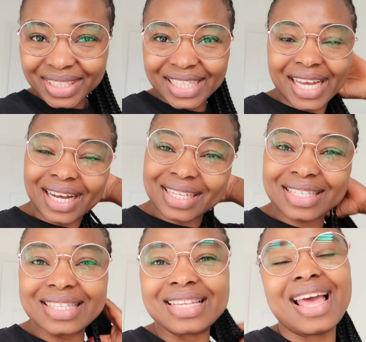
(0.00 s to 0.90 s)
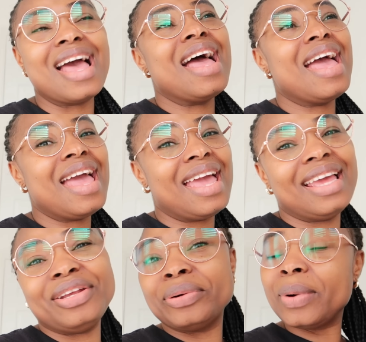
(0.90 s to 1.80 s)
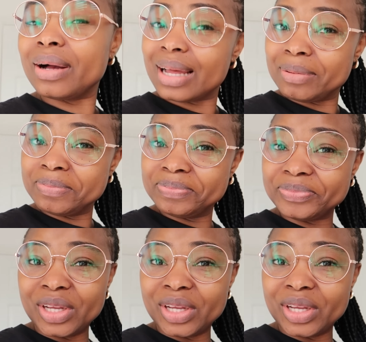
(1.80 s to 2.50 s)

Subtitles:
Yes, and you're welcome.